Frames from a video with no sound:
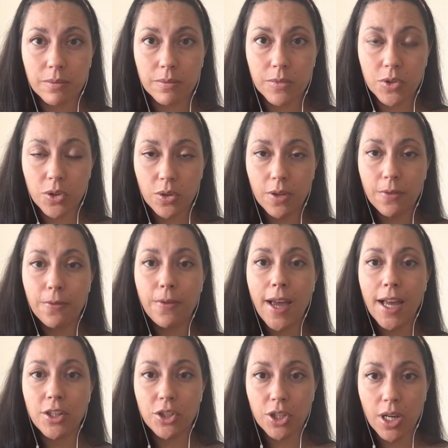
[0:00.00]
So the
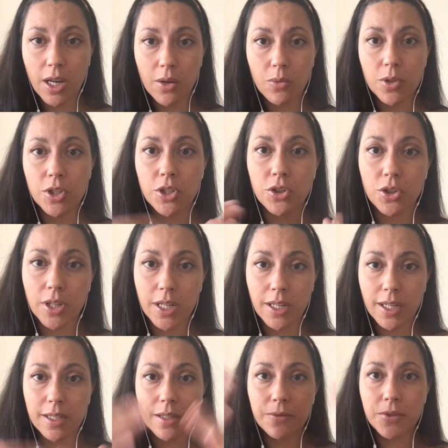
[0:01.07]
fascia, which is your
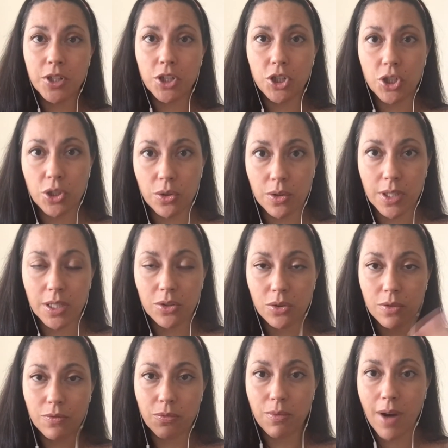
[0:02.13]
connective tissue that sort
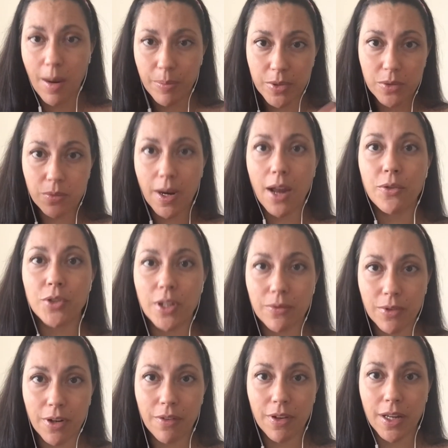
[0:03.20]
of wraps around
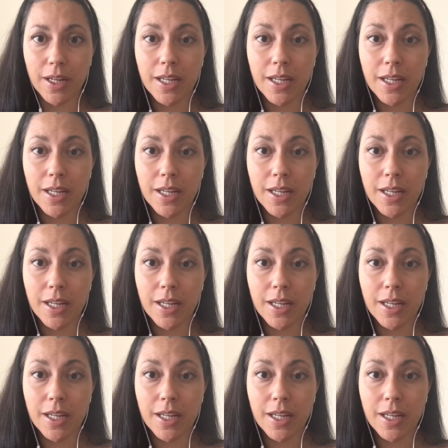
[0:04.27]
everything,